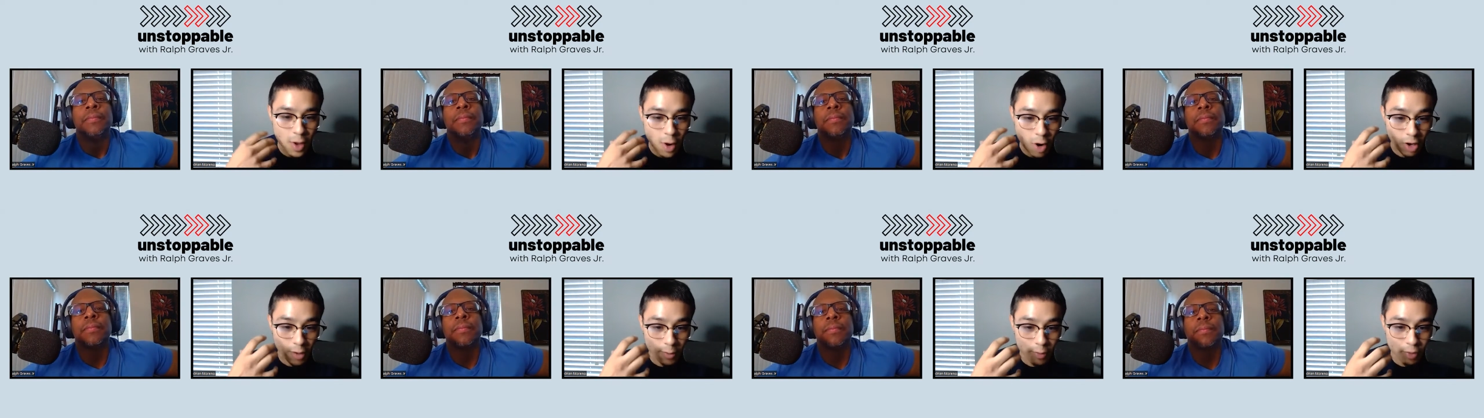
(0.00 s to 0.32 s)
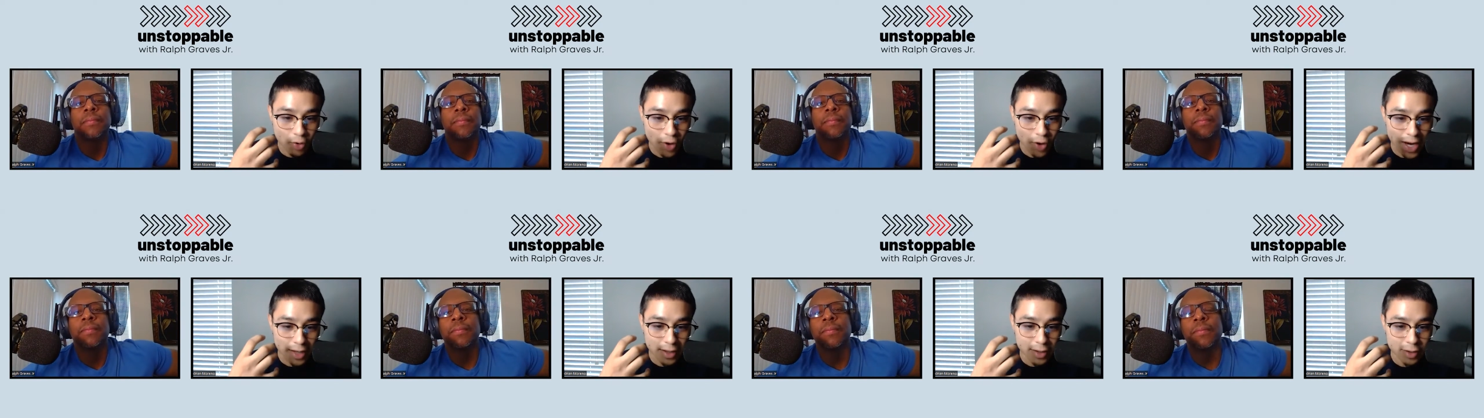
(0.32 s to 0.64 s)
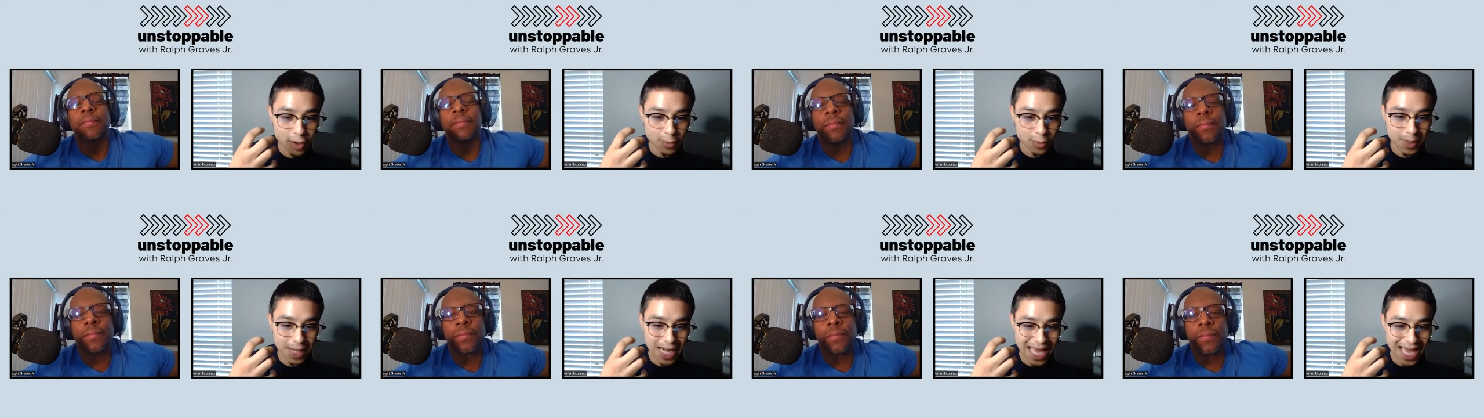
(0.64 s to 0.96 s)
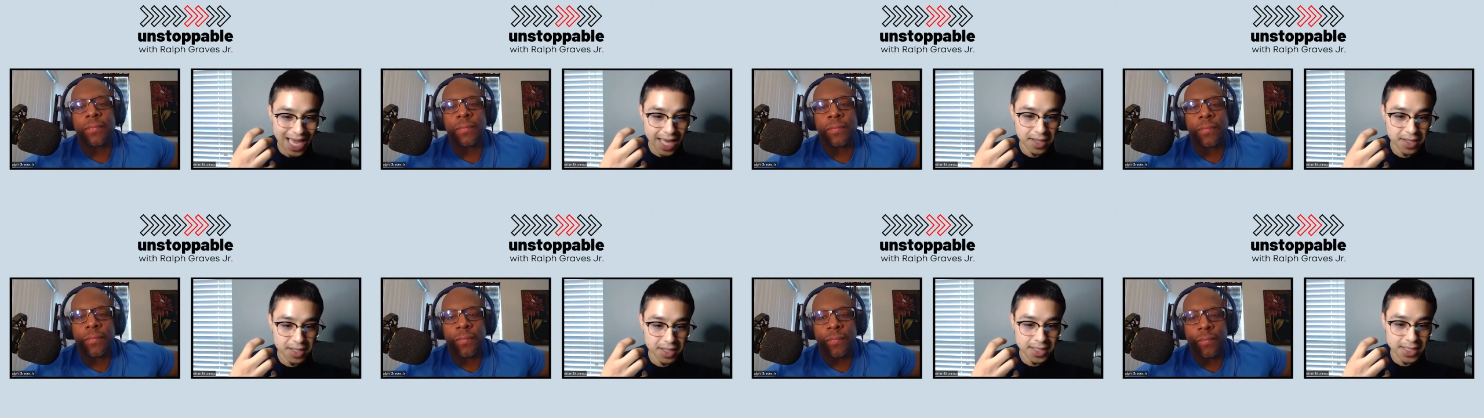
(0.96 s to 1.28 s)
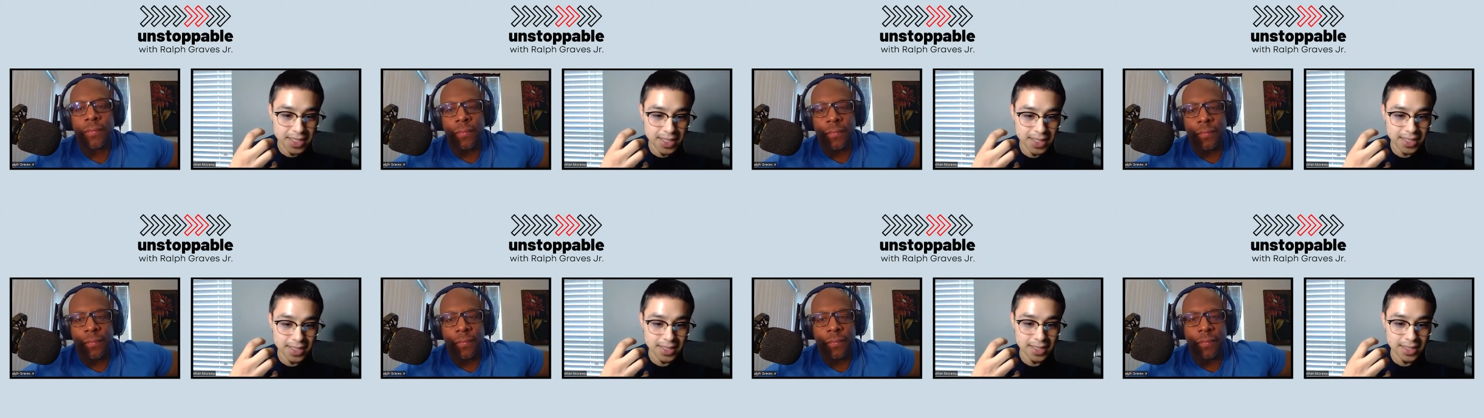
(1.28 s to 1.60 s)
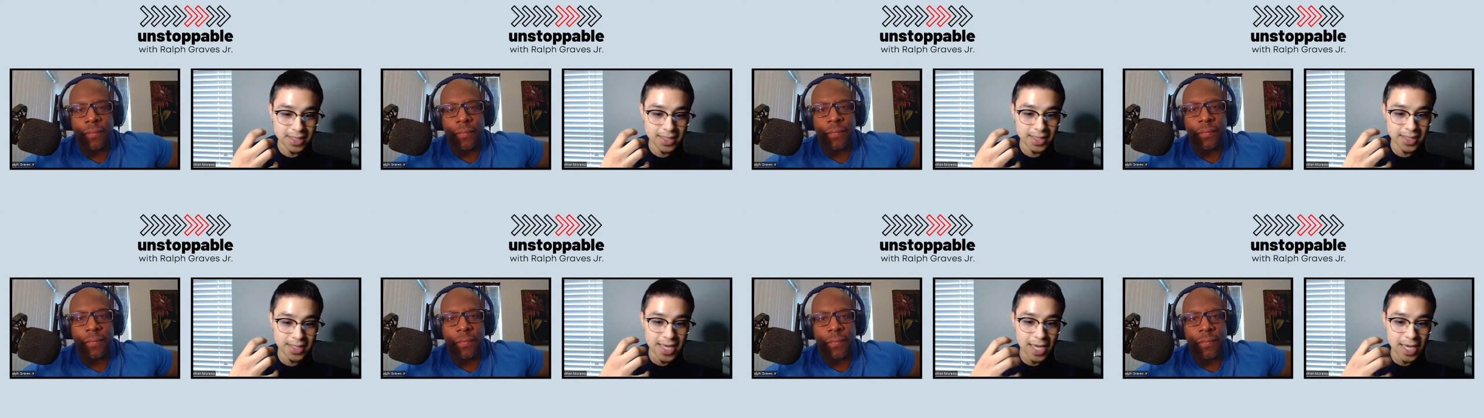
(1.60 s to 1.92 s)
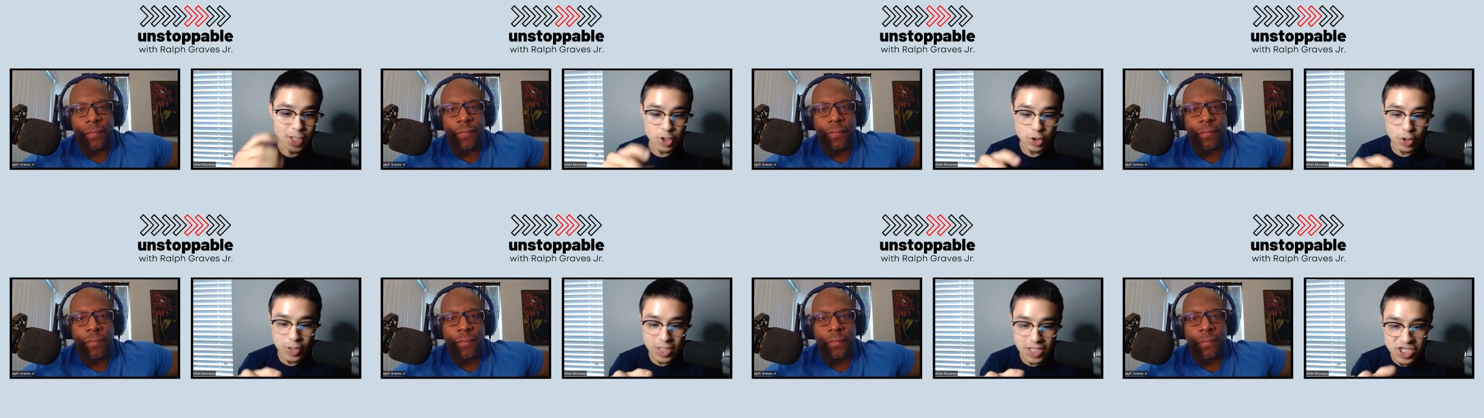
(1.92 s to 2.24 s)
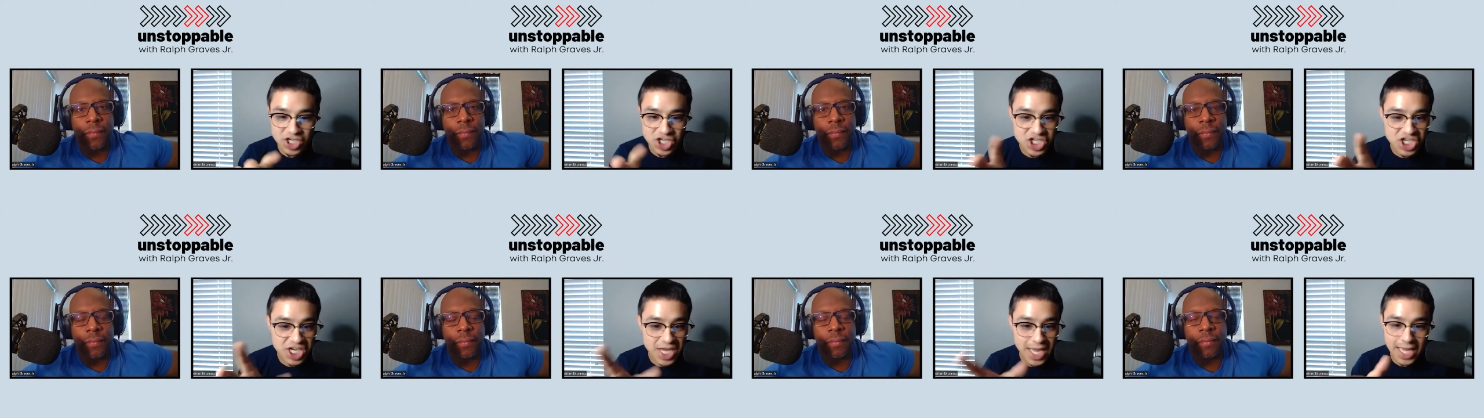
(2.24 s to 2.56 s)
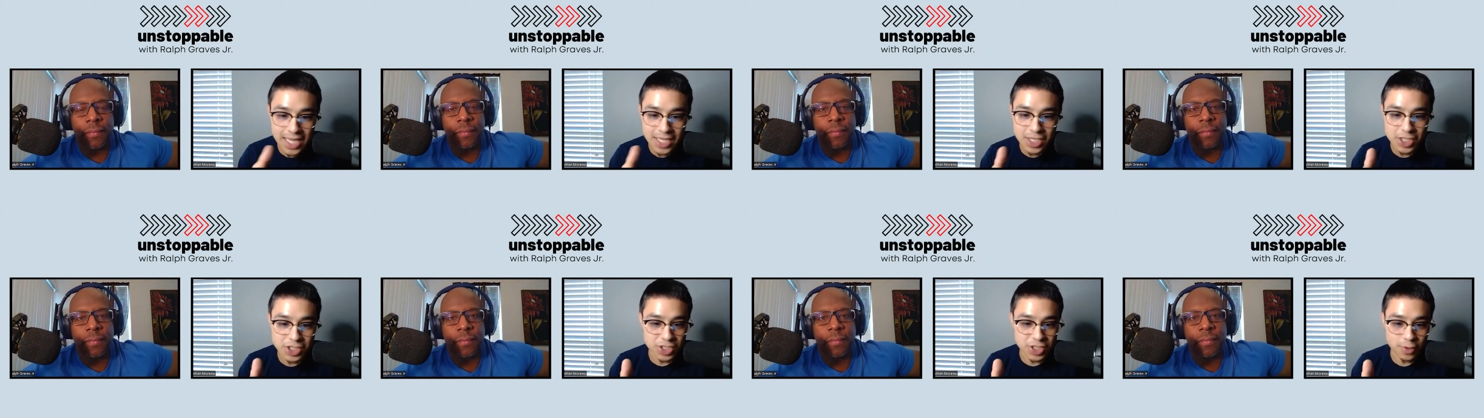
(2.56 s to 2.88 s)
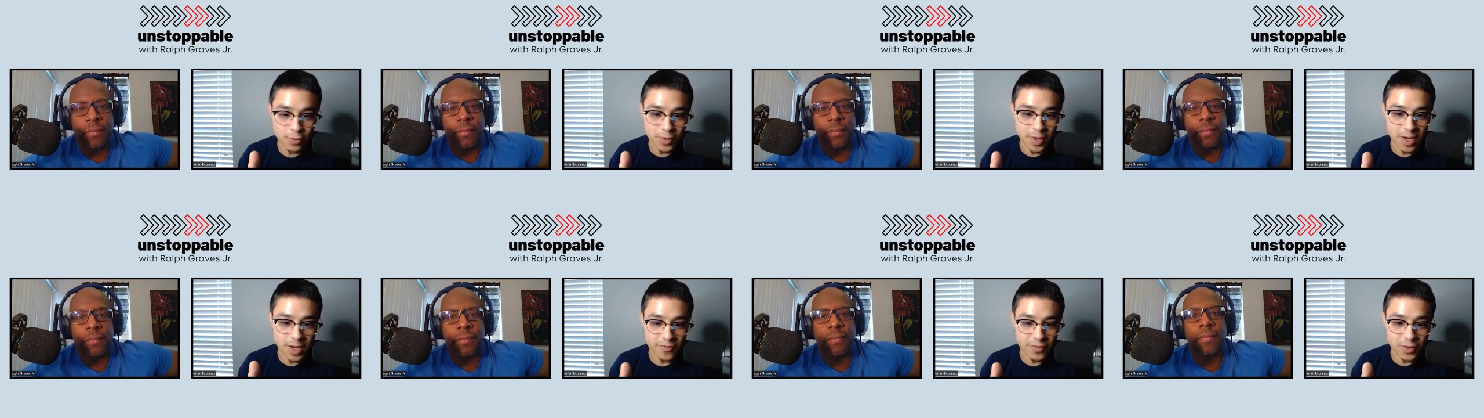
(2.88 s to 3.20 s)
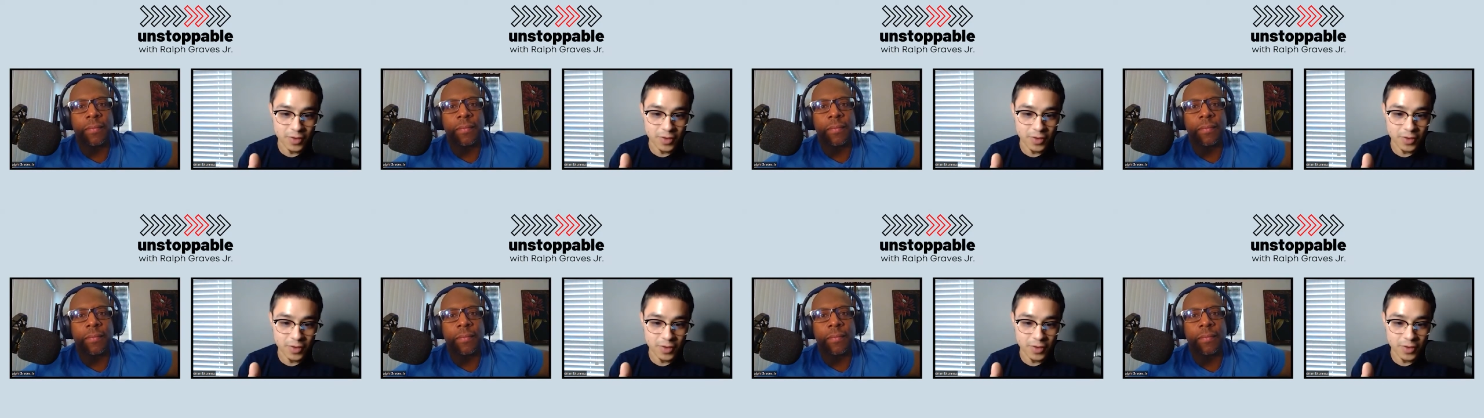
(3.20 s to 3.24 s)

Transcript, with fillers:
Speaker 1: our brains are plastic and you can change it whenever